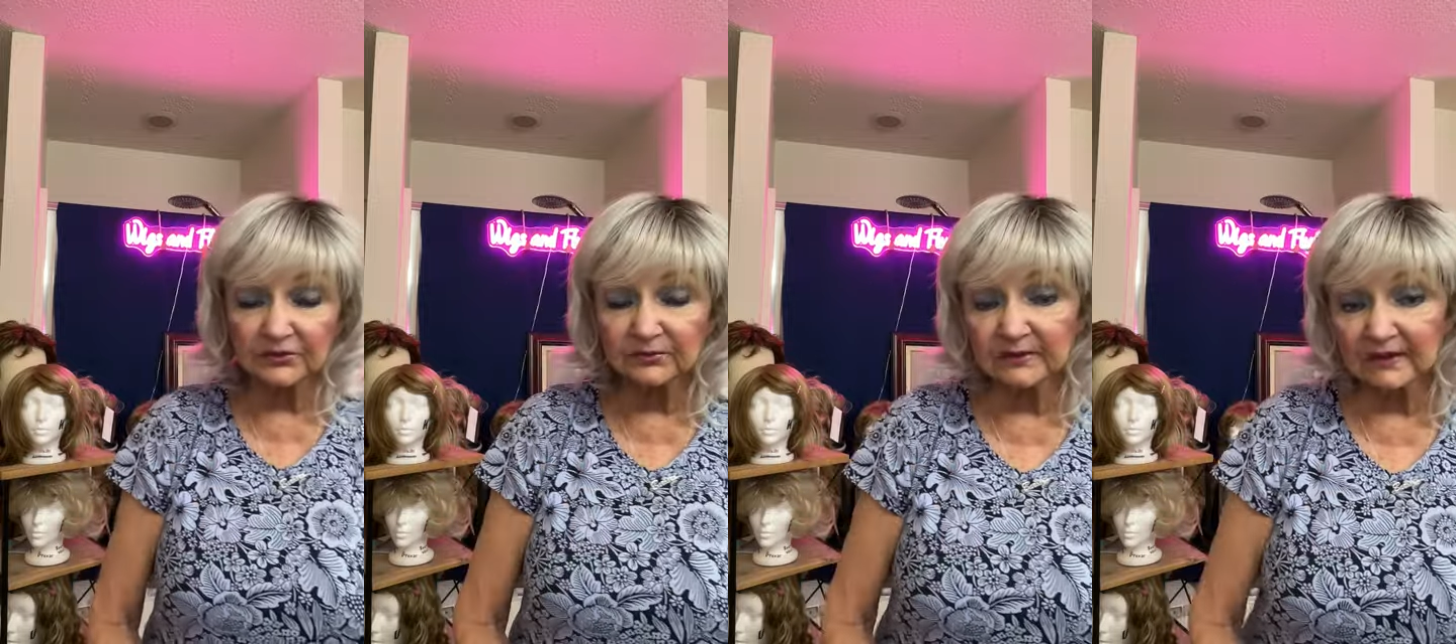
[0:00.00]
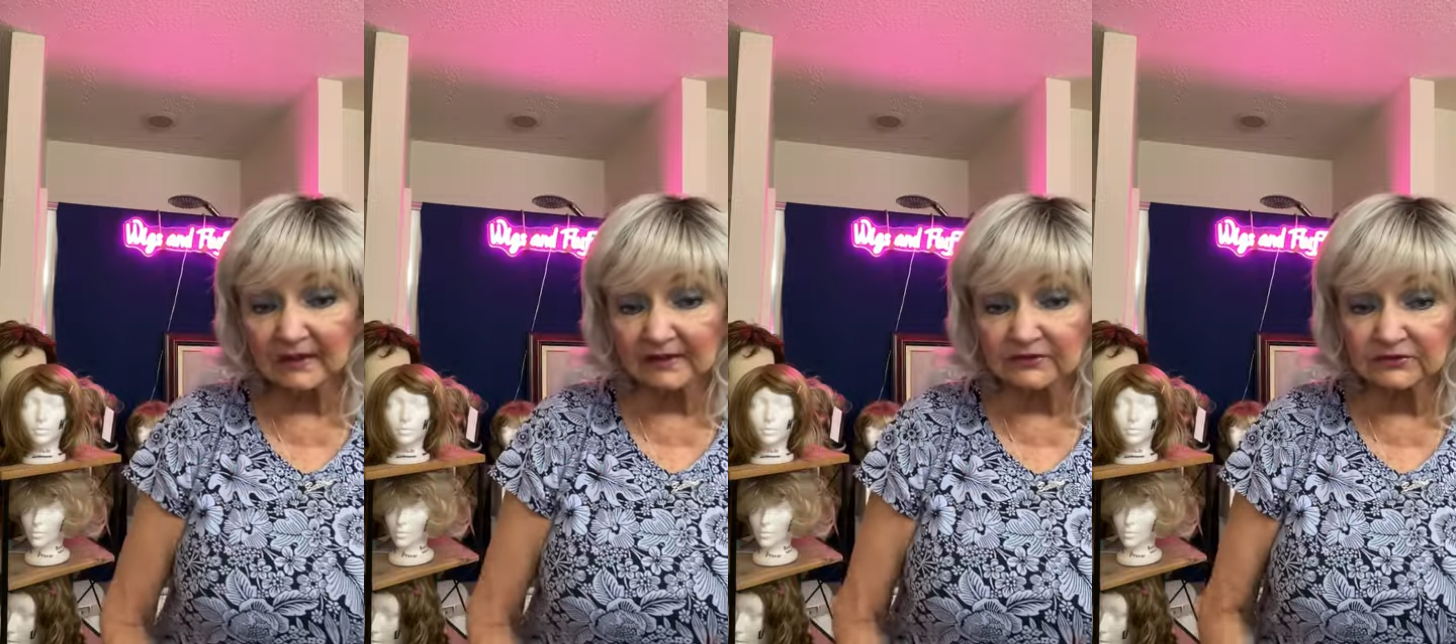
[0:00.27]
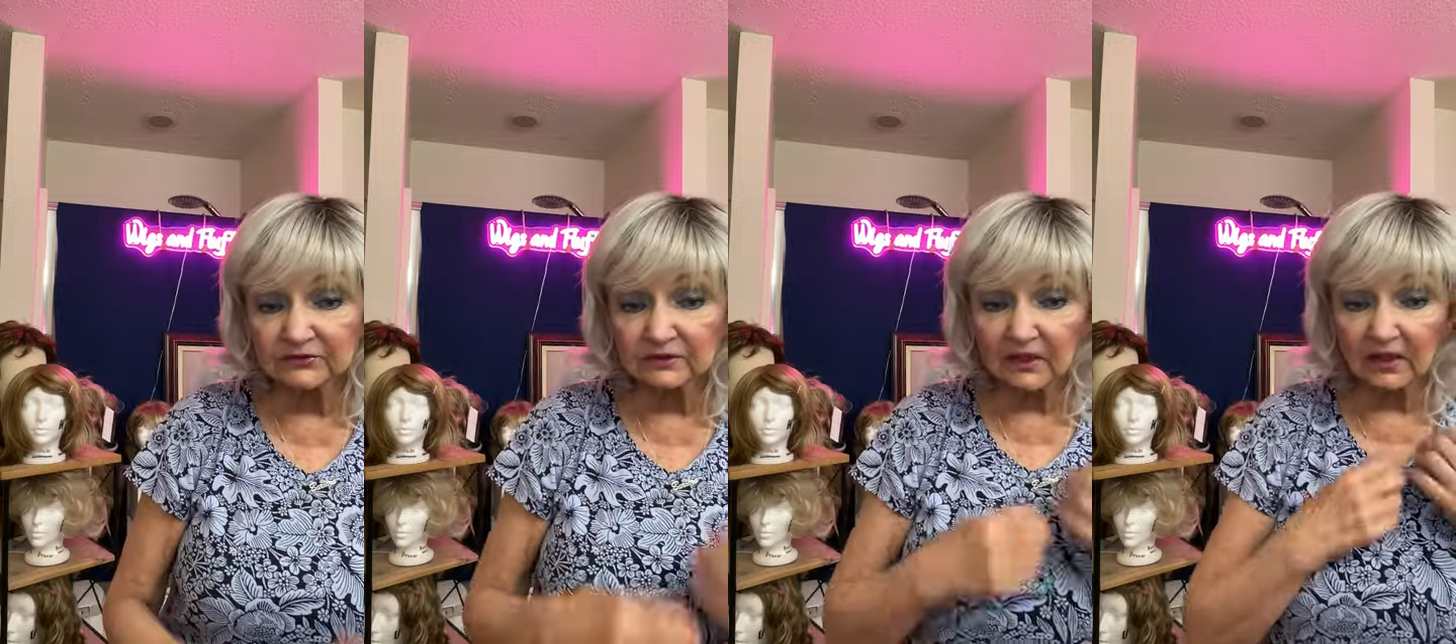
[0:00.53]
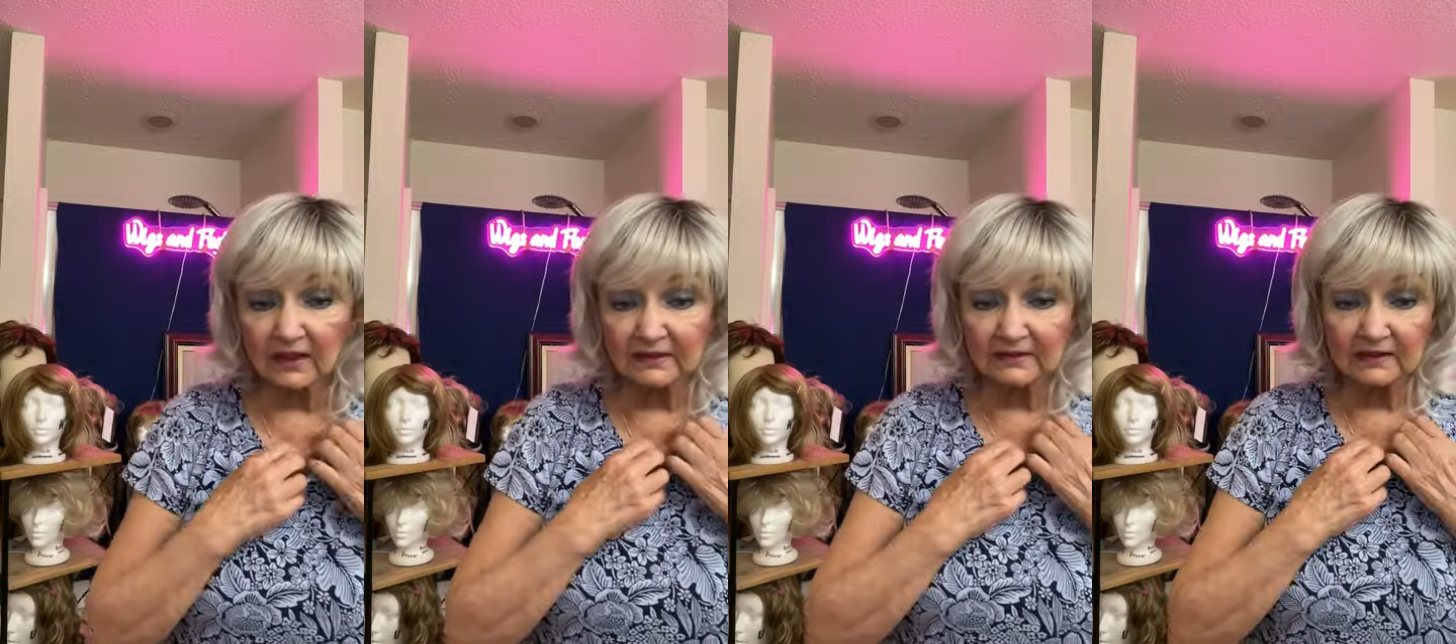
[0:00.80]
but I do
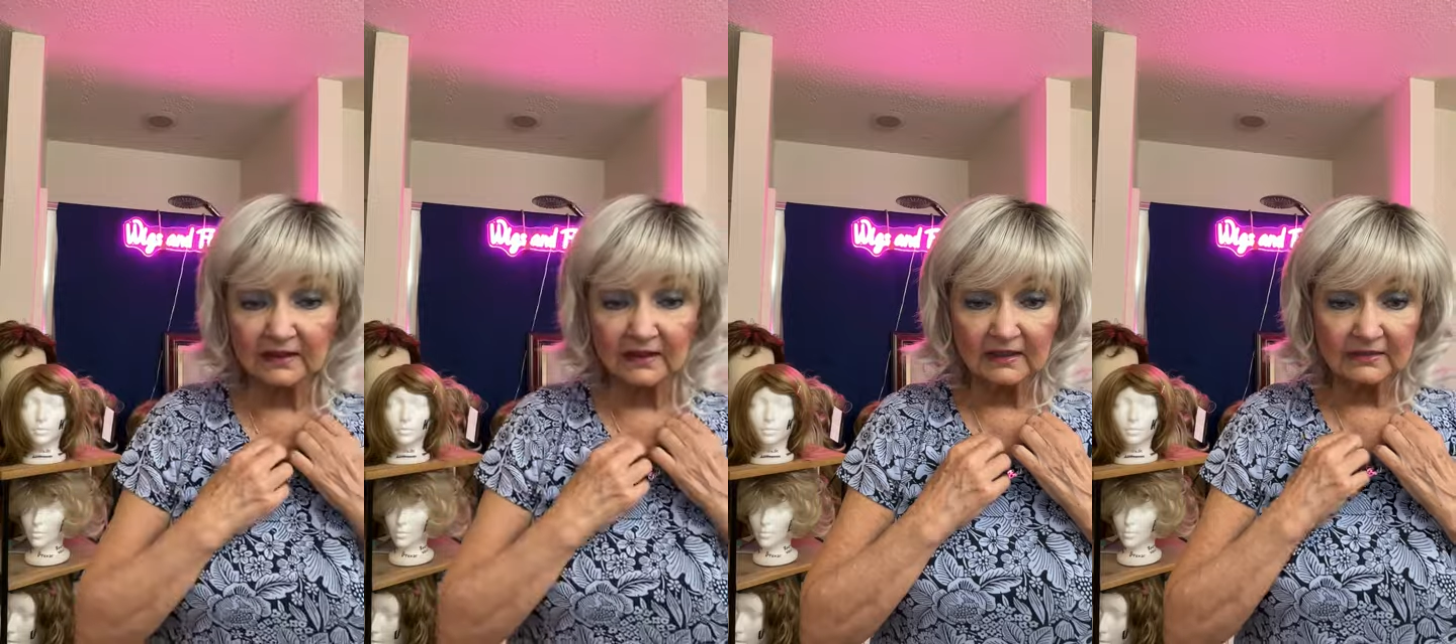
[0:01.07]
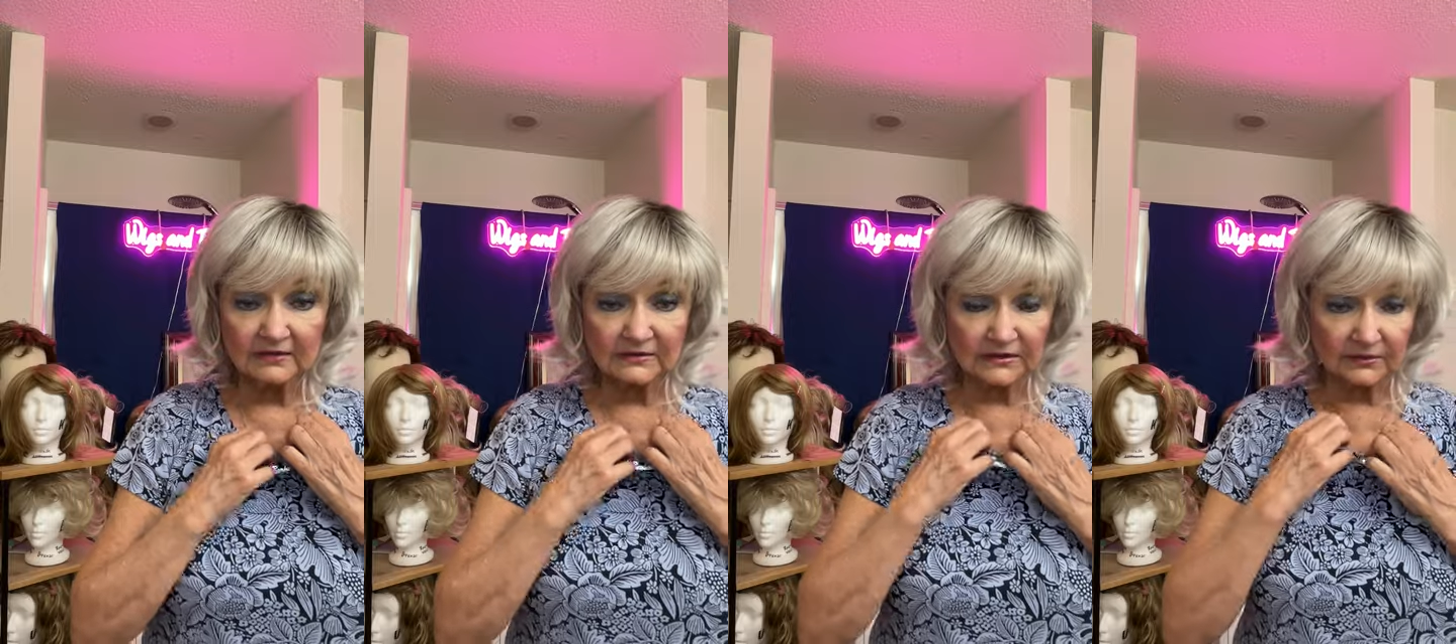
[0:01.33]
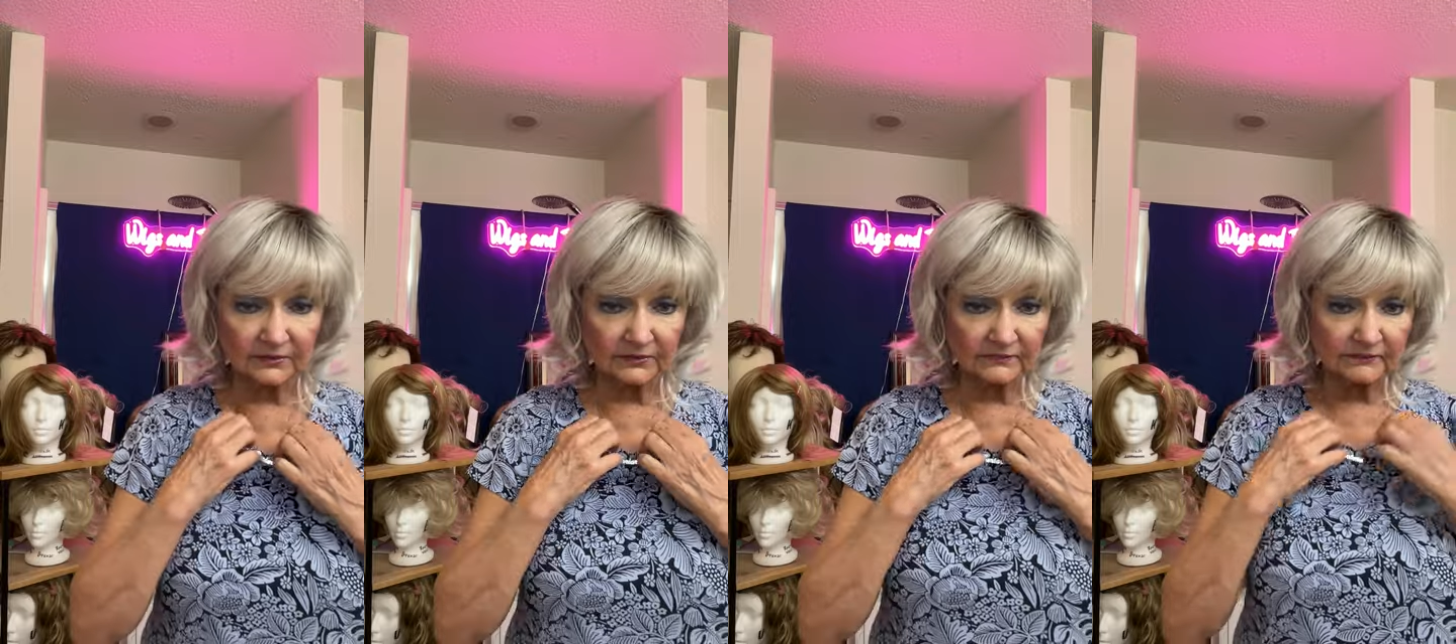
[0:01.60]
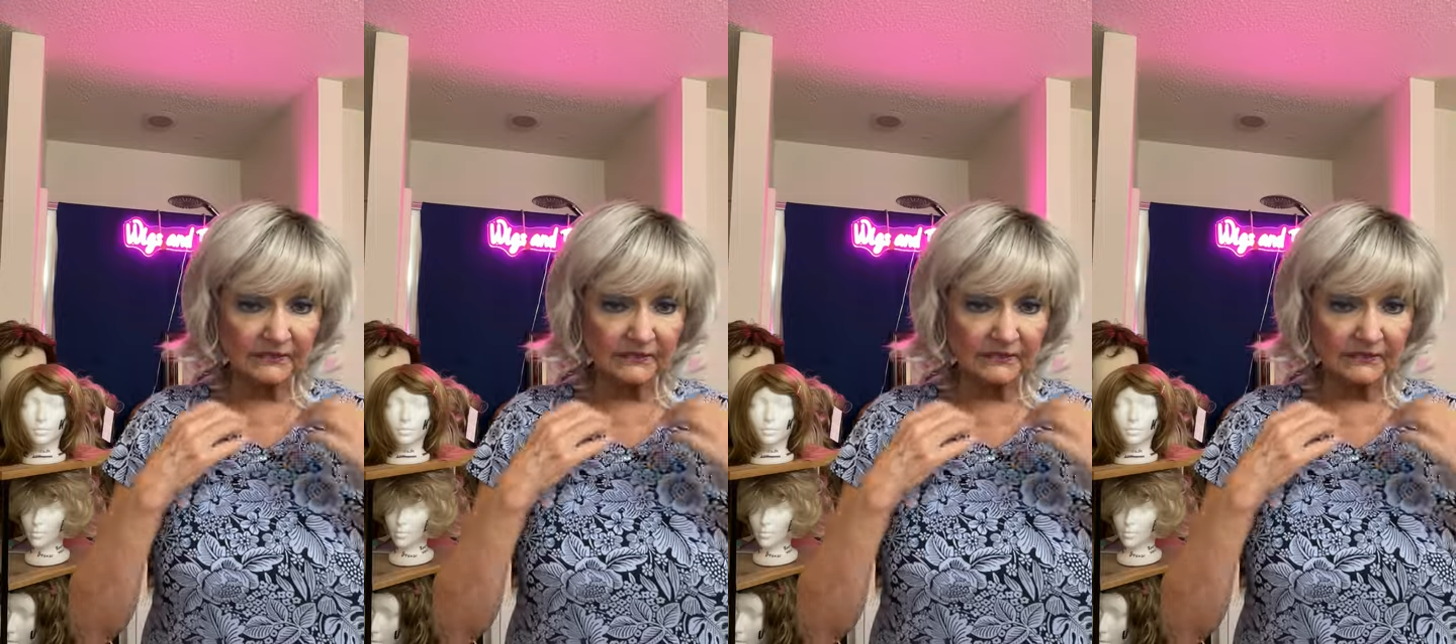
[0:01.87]
not. So